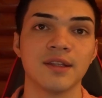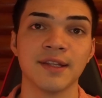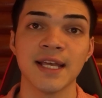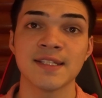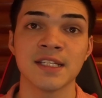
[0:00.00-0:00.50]
The
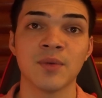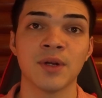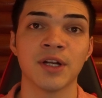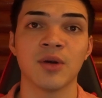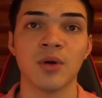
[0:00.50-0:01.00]
last thing I
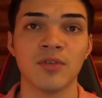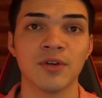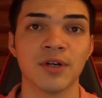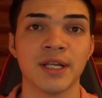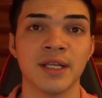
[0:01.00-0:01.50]
want to go
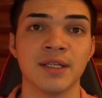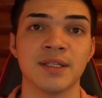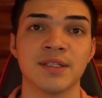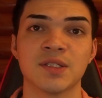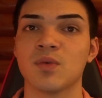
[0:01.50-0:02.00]
over
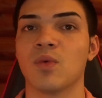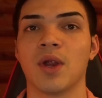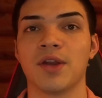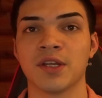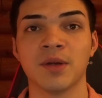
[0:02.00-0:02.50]
is
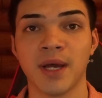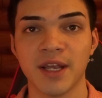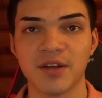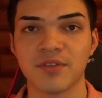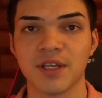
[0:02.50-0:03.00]
where you're going to
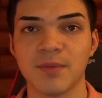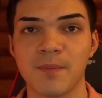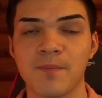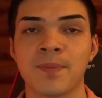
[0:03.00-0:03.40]
buy your vape.